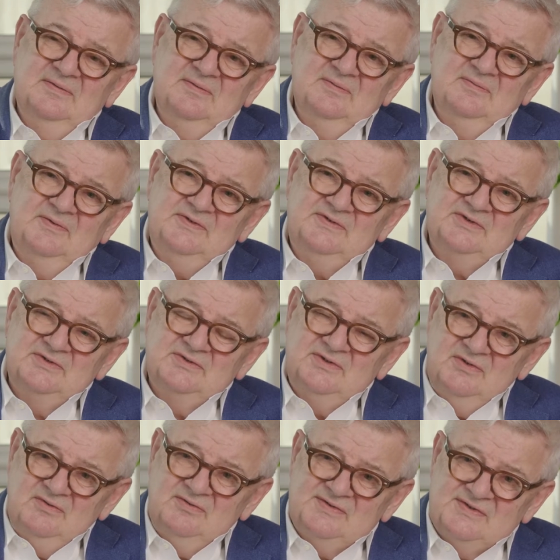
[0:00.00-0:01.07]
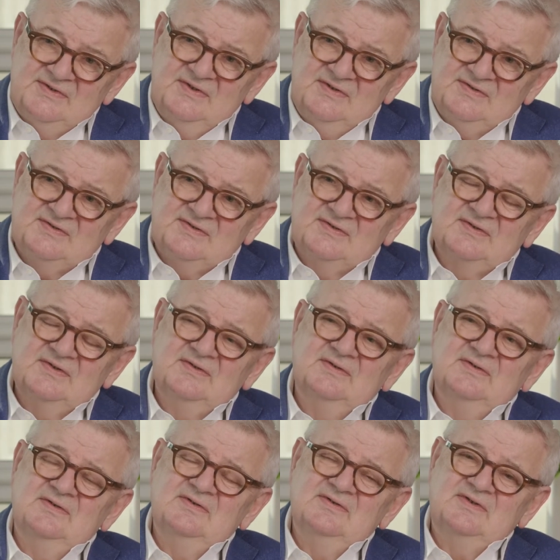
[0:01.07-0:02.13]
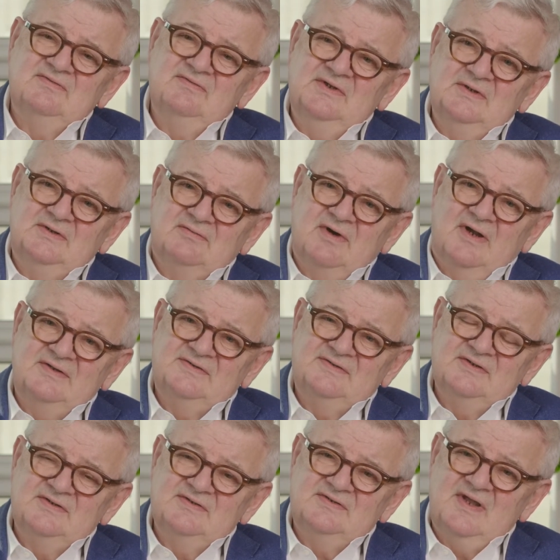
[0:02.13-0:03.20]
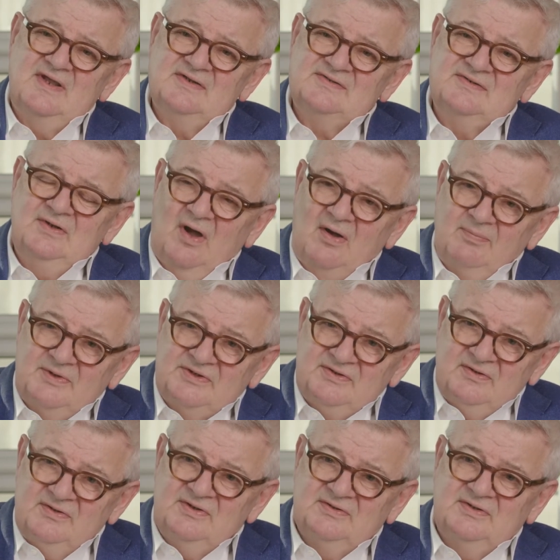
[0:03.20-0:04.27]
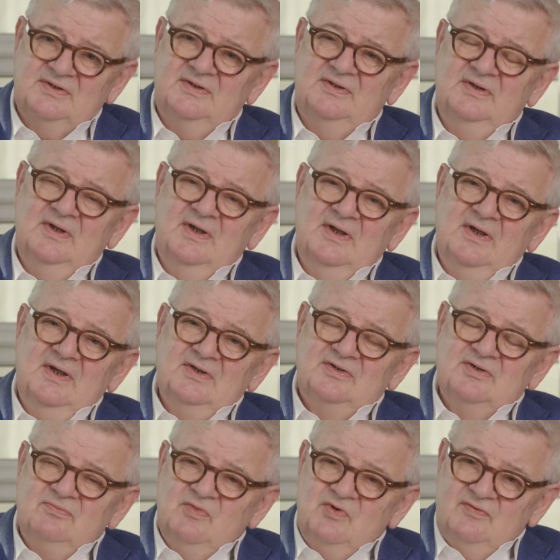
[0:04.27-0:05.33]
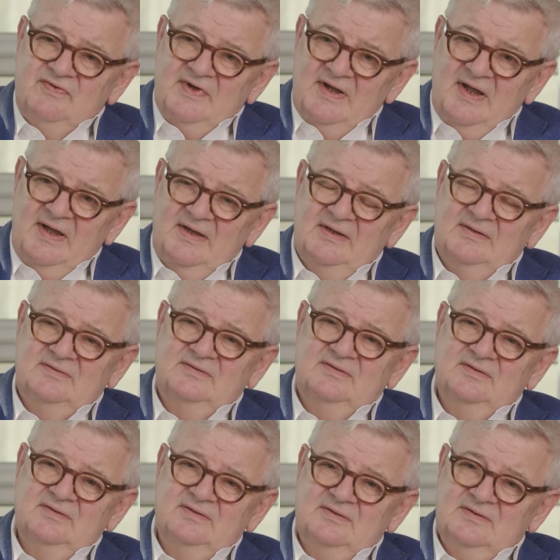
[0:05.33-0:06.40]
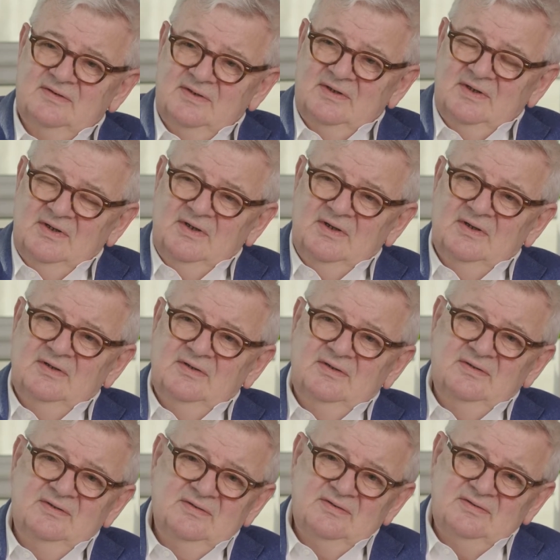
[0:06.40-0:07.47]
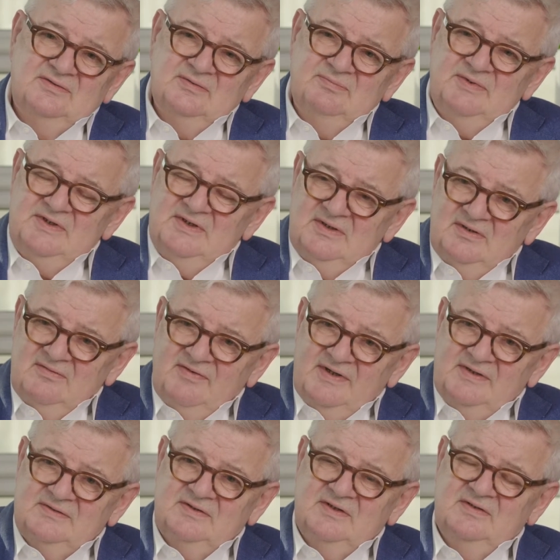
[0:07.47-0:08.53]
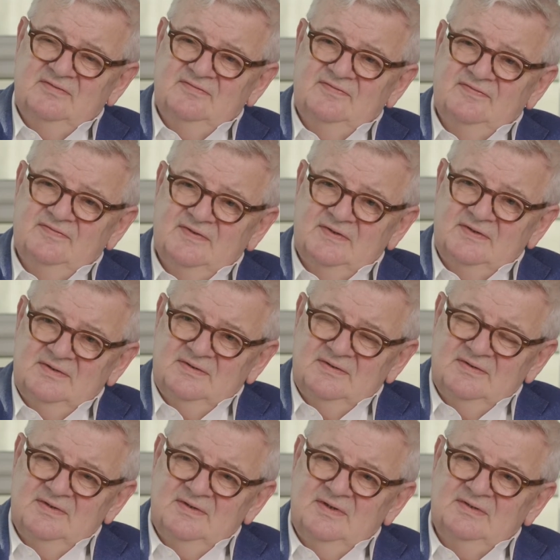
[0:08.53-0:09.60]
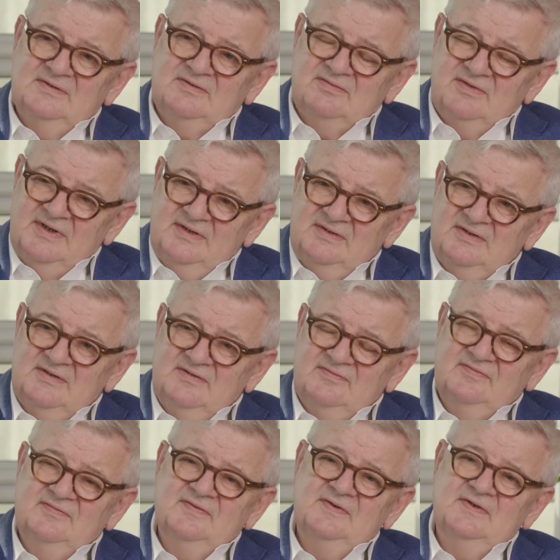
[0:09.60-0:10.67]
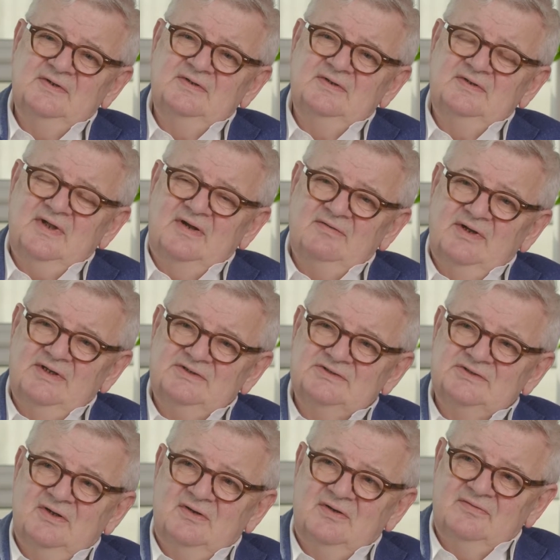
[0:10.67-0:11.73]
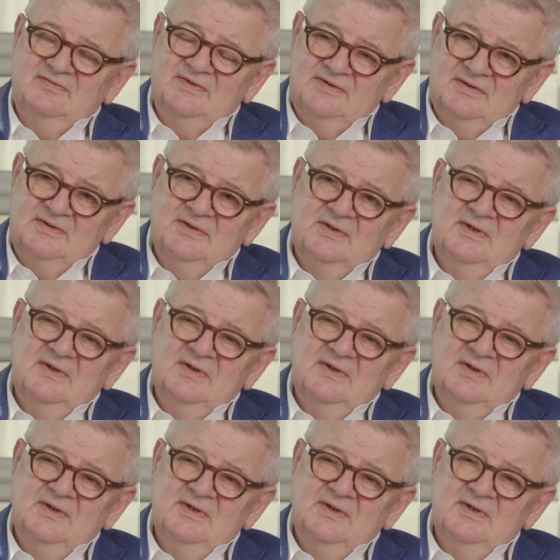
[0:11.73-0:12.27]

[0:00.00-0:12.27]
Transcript: we should use this severe crisis as an opportunity to move ahead, to be innovative and creative in the direction of